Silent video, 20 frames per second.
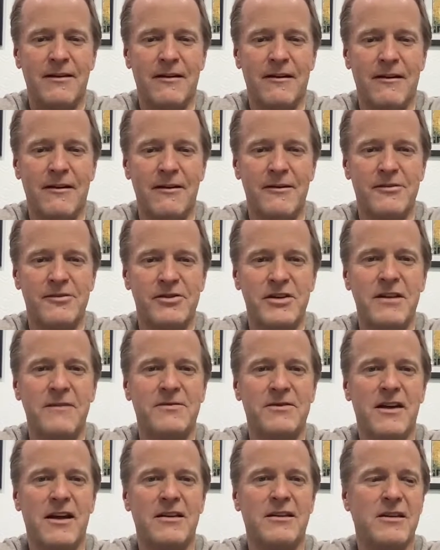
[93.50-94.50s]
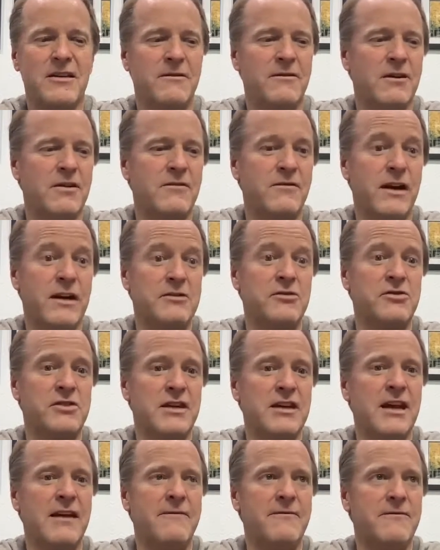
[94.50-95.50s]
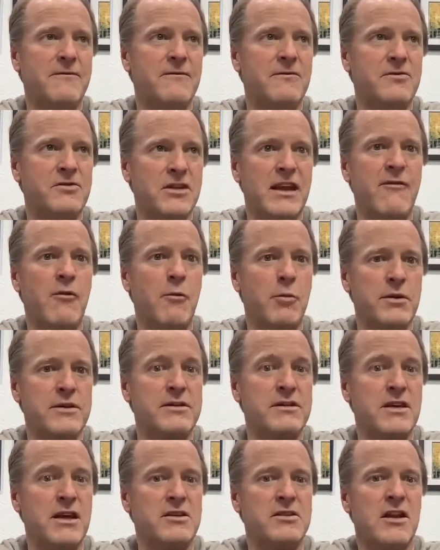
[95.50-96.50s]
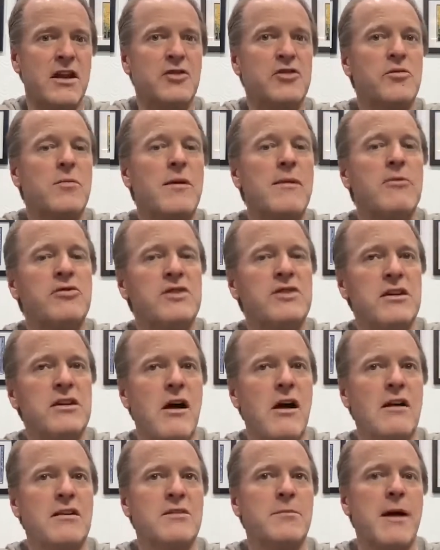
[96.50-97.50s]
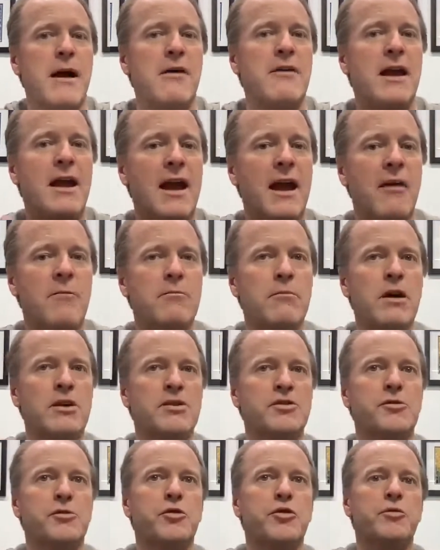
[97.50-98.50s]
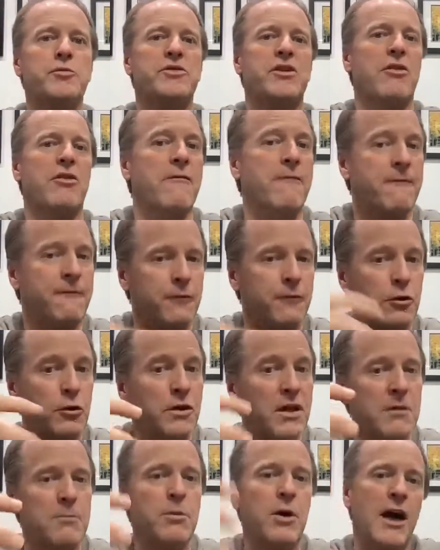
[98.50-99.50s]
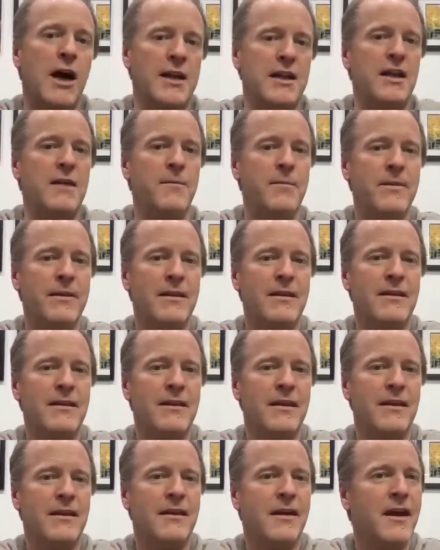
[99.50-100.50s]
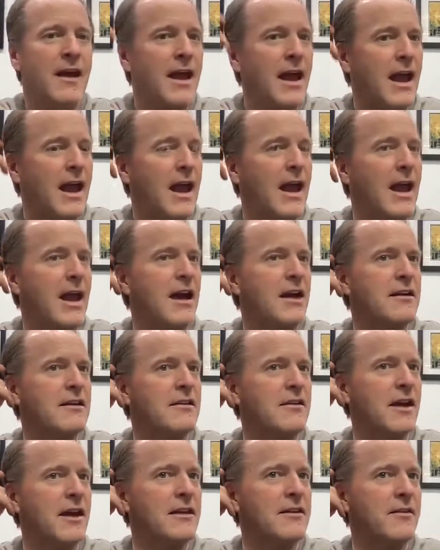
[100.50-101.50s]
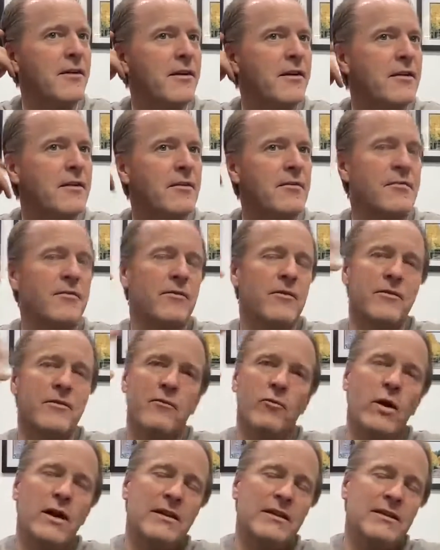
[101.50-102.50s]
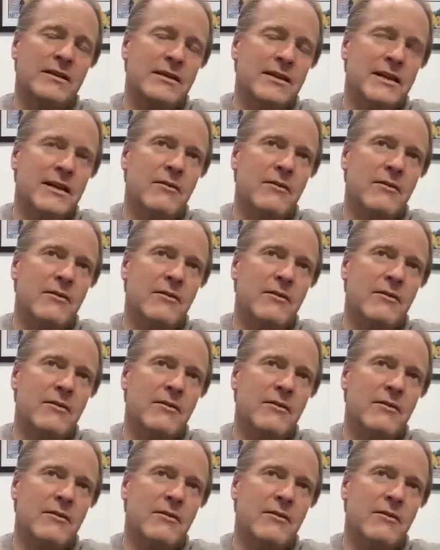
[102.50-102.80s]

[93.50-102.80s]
our chief scientific advisor, she gave a presentation. And you remember she talked about how mushrooms are the fruiting body, and that what